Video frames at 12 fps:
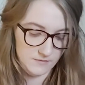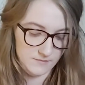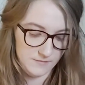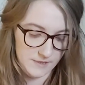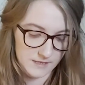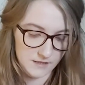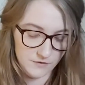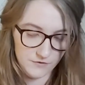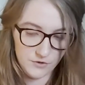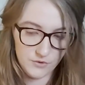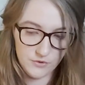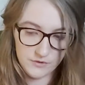Message for
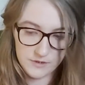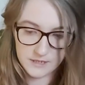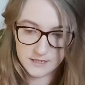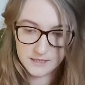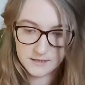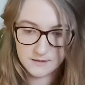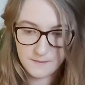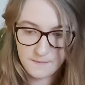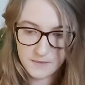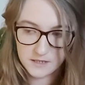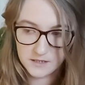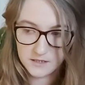Taurus.
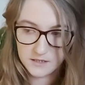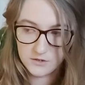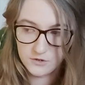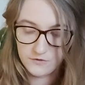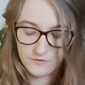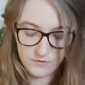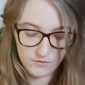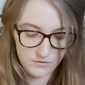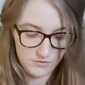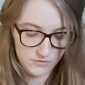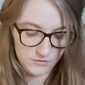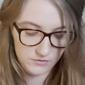Message for
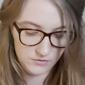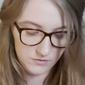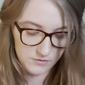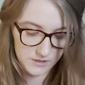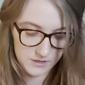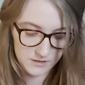Taurus.